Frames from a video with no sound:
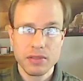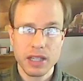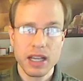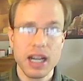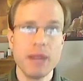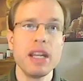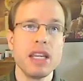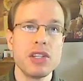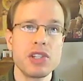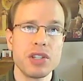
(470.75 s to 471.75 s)
the
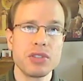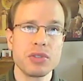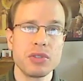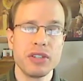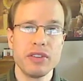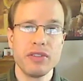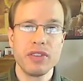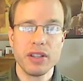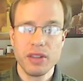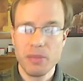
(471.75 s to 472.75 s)
combination sort of
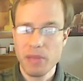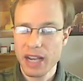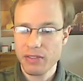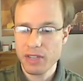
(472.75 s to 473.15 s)
the Mac